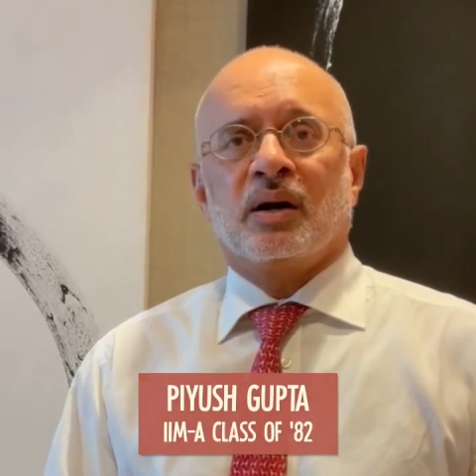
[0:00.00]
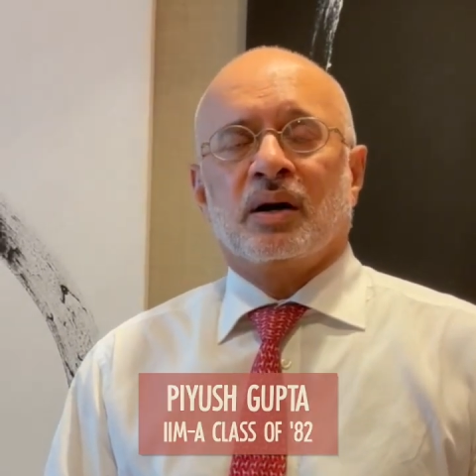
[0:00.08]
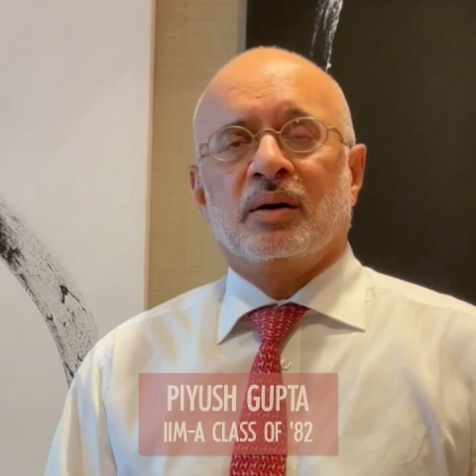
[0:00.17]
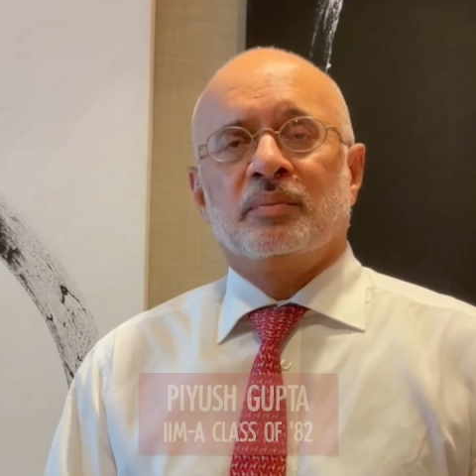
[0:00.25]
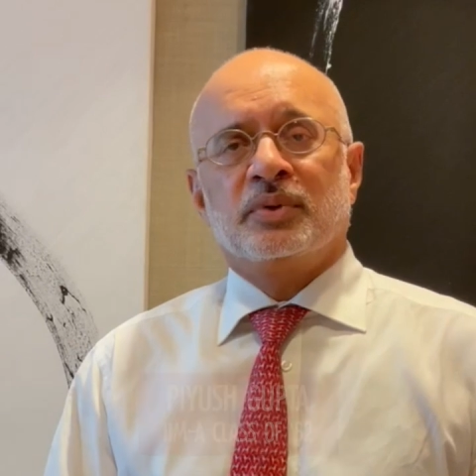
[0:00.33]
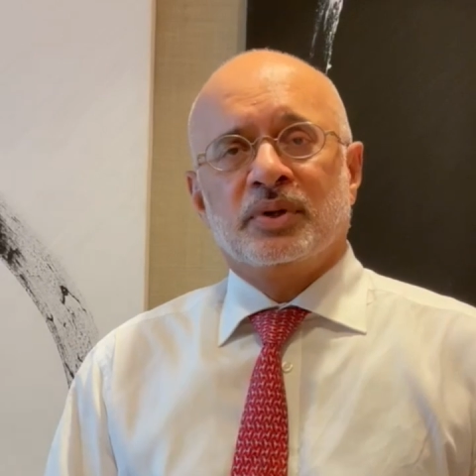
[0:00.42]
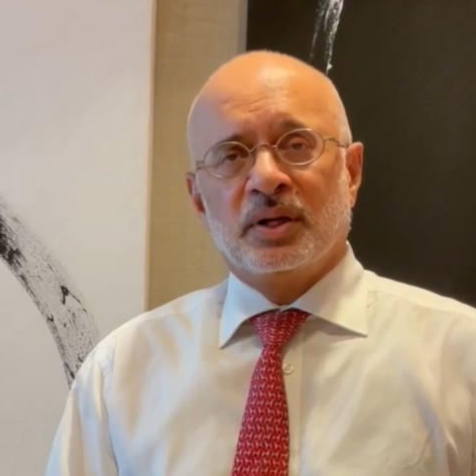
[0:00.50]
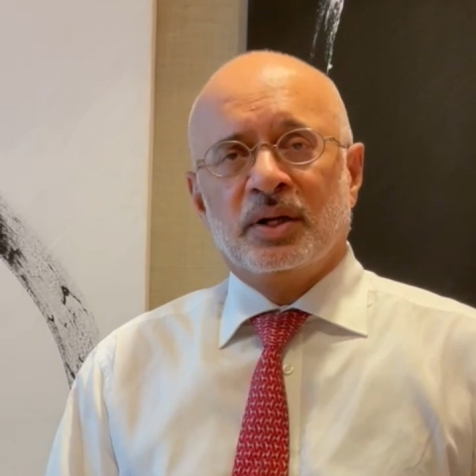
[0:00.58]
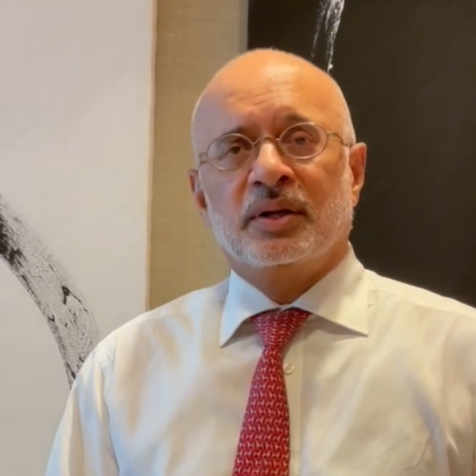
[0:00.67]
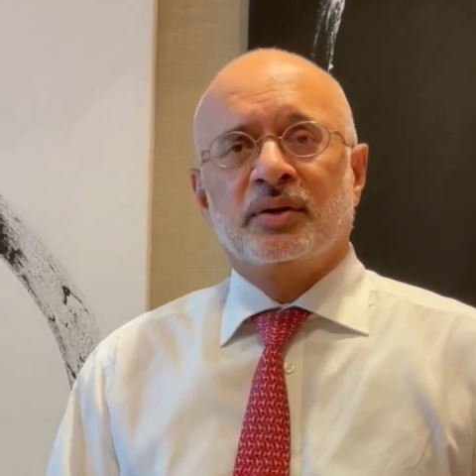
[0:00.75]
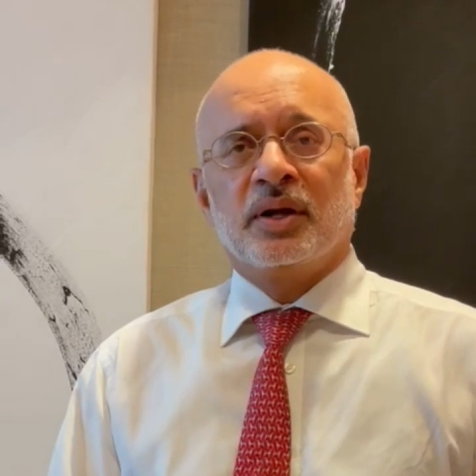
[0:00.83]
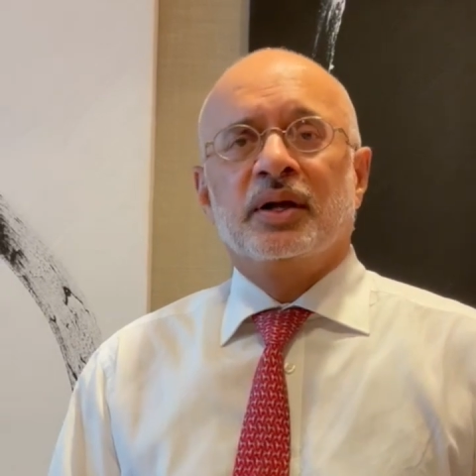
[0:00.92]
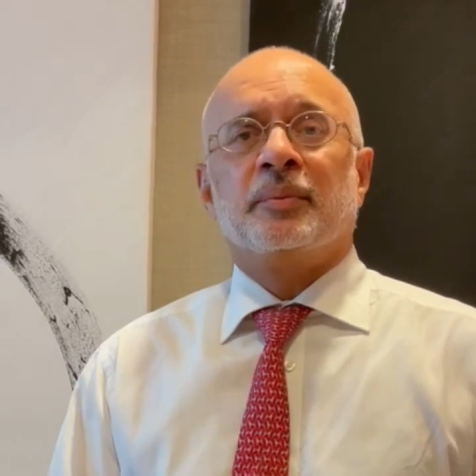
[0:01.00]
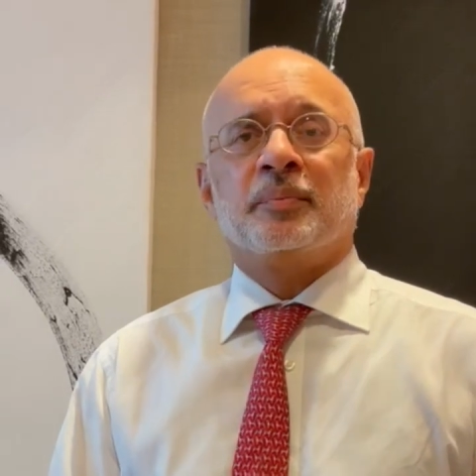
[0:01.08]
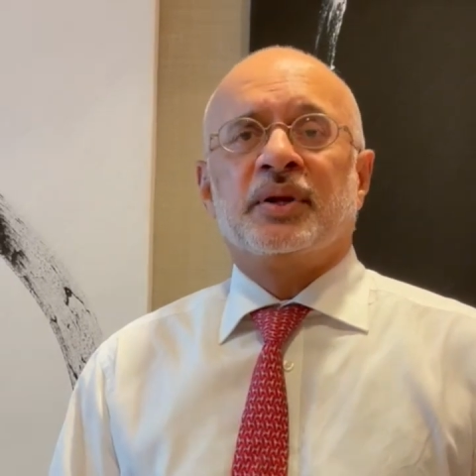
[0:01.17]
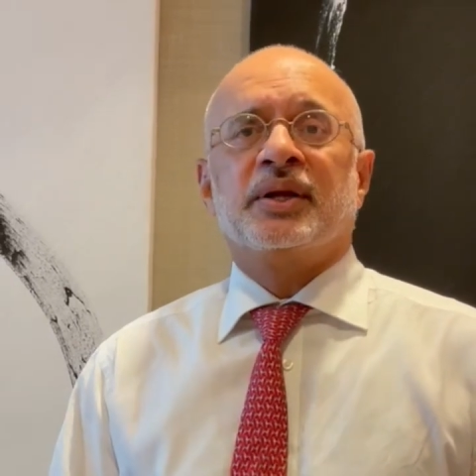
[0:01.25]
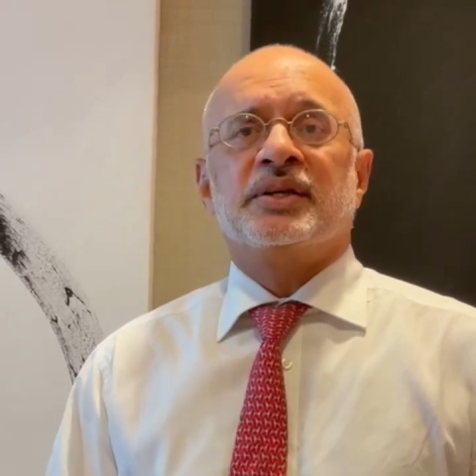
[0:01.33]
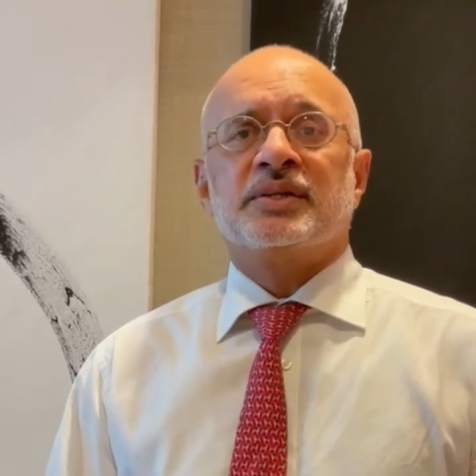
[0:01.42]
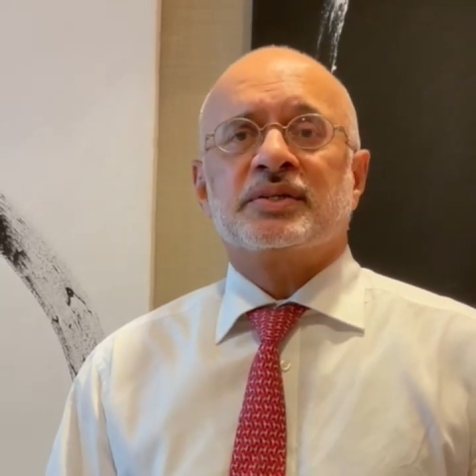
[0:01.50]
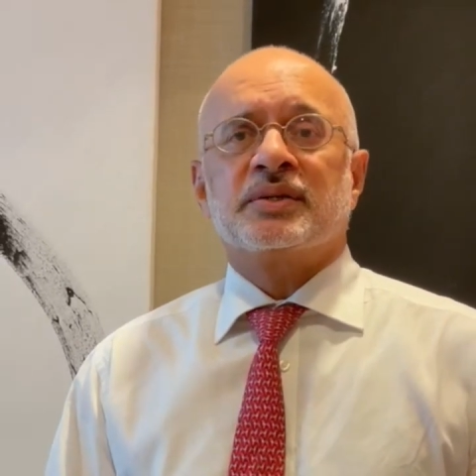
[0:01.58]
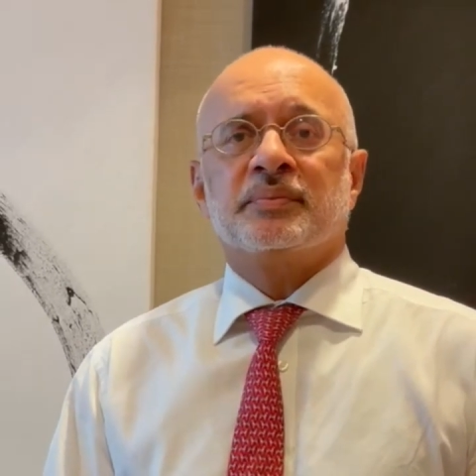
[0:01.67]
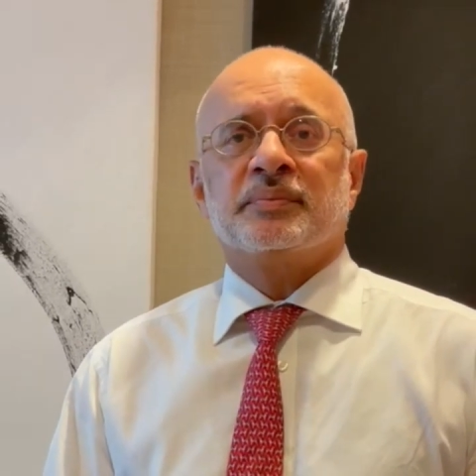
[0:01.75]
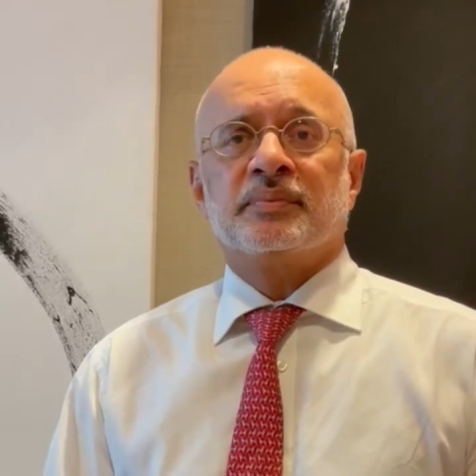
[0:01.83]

I'm really, really pleased